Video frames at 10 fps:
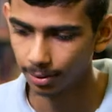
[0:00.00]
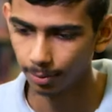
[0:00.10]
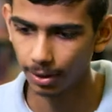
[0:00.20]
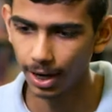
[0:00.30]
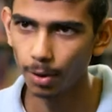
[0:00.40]

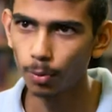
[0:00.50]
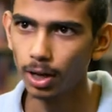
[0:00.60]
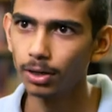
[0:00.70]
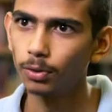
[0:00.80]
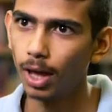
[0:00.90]
but I
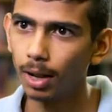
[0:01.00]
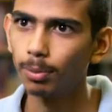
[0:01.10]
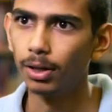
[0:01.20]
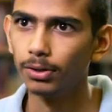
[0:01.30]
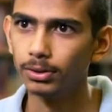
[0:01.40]
wanted to help
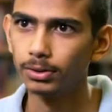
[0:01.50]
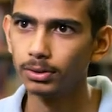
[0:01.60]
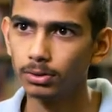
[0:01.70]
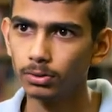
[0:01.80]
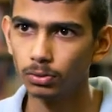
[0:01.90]
others
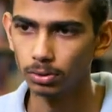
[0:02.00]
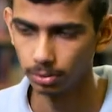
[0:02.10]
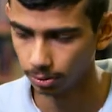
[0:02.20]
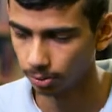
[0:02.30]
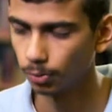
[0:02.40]

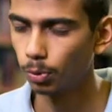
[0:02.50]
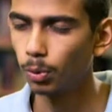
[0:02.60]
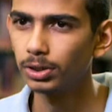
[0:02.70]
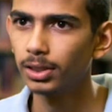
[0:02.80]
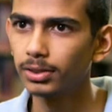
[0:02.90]
who
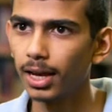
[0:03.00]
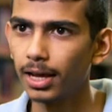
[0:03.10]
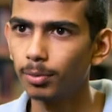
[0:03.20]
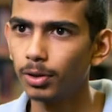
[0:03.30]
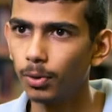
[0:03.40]
were just
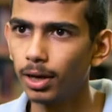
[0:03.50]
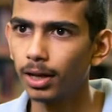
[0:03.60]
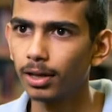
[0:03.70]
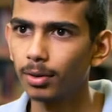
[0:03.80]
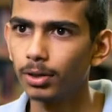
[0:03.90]
like me when I came